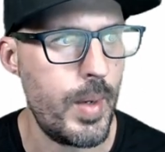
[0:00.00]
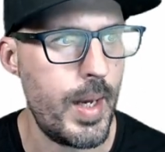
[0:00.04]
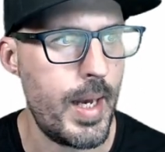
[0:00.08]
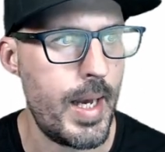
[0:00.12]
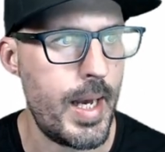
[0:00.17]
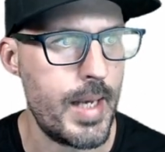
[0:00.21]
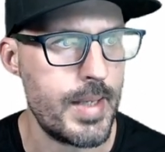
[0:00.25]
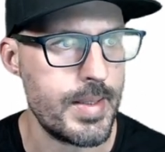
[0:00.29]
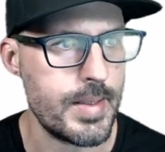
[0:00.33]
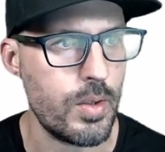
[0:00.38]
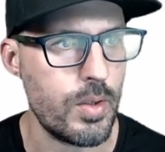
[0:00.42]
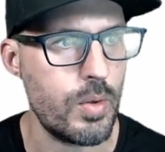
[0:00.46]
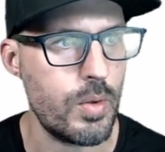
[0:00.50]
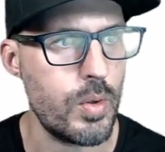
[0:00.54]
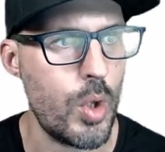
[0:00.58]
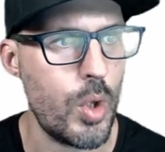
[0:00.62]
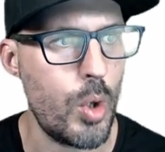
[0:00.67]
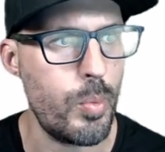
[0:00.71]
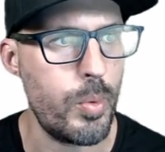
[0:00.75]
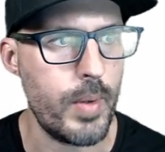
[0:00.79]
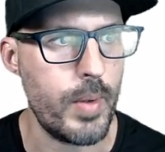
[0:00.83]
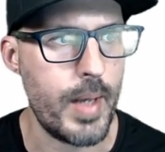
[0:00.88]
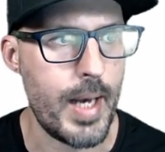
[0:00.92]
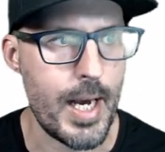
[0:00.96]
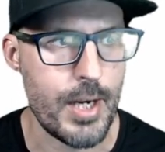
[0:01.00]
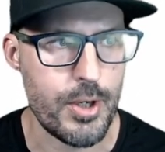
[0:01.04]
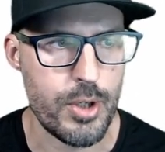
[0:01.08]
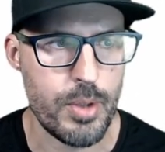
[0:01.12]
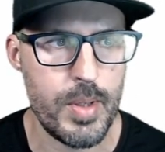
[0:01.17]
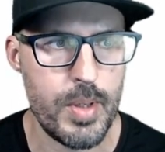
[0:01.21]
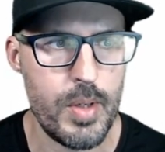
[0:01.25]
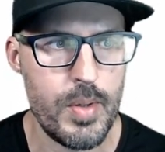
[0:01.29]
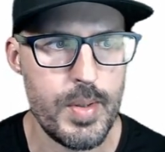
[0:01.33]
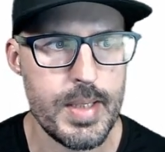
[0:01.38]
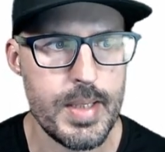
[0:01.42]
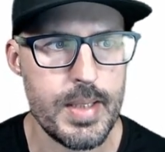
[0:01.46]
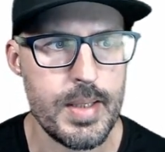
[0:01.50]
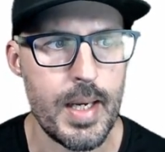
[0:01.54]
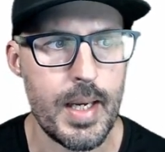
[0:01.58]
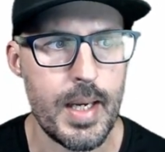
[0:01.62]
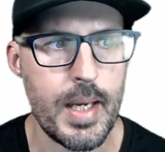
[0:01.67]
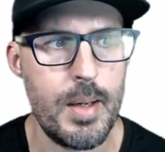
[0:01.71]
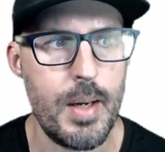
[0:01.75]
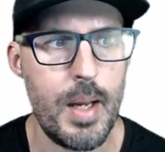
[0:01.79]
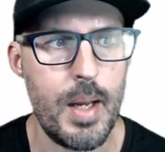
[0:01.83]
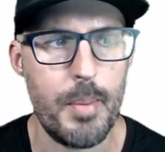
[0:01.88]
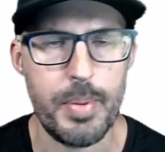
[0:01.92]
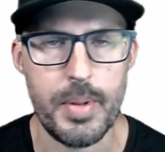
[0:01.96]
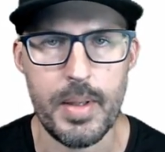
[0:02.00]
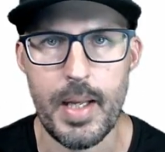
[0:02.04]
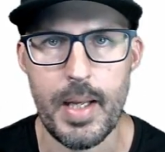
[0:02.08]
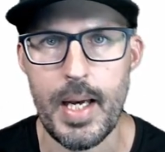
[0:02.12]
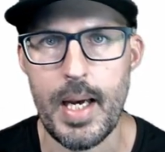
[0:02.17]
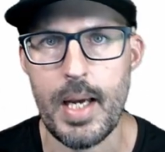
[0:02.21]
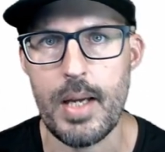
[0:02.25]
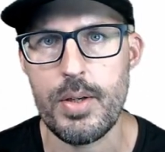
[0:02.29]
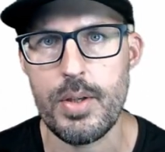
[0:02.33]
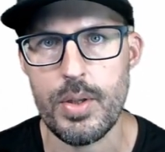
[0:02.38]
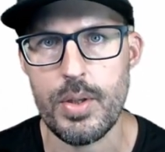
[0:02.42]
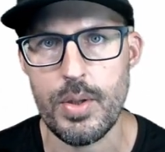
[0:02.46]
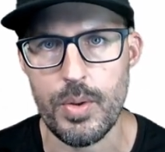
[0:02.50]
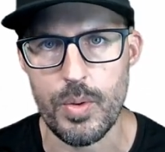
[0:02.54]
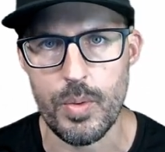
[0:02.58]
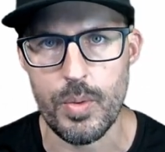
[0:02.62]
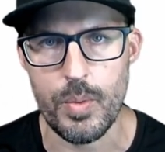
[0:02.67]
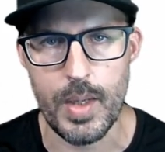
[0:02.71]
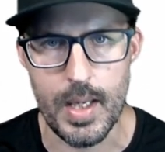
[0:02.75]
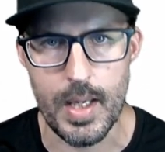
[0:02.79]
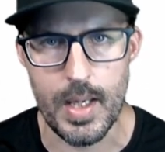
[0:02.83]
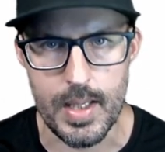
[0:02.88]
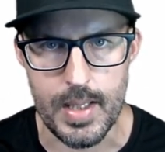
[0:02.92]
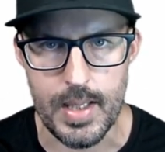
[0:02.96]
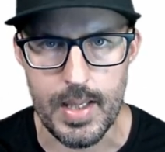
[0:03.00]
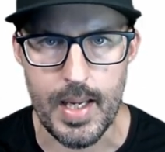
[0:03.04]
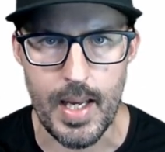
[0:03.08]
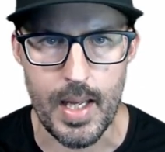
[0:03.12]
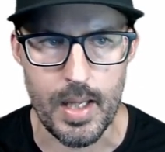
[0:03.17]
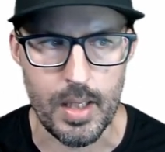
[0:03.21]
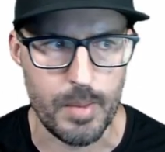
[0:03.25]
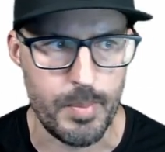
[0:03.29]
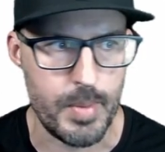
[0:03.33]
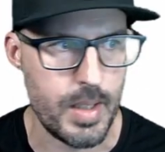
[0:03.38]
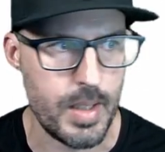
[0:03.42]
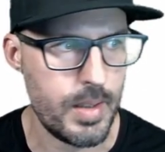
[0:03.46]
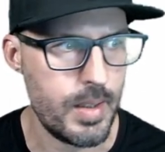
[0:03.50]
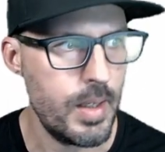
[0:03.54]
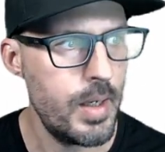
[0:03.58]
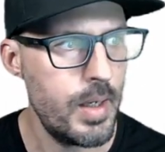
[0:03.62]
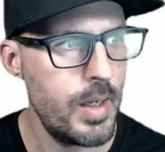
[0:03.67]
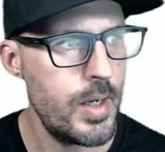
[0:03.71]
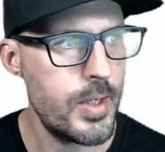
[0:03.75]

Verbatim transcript: as global attributes that can apply to any element.